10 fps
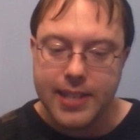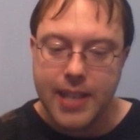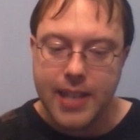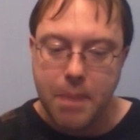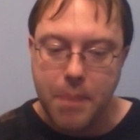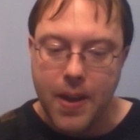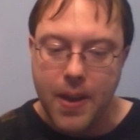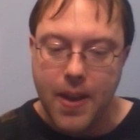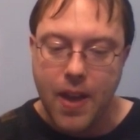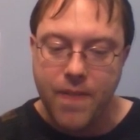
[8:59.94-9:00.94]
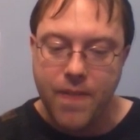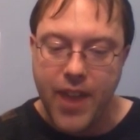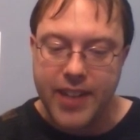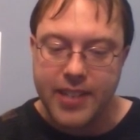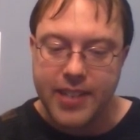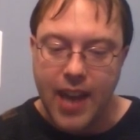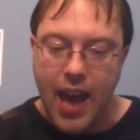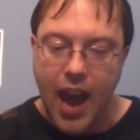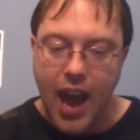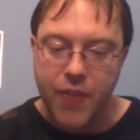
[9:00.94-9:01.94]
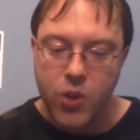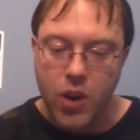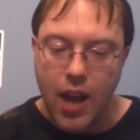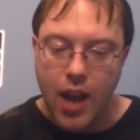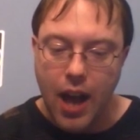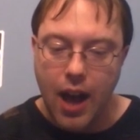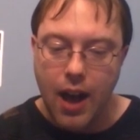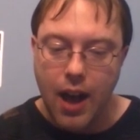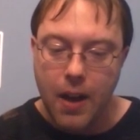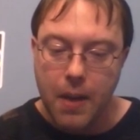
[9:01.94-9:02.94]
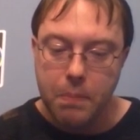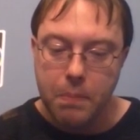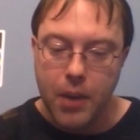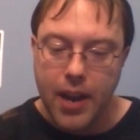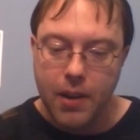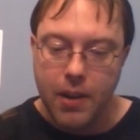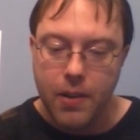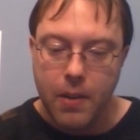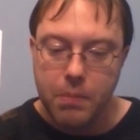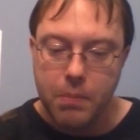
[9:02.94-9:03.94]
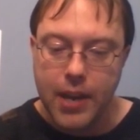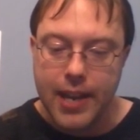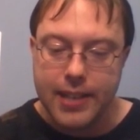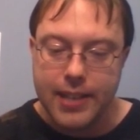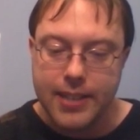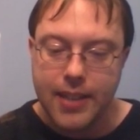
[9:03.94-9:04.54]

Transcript: skip effect after a player plays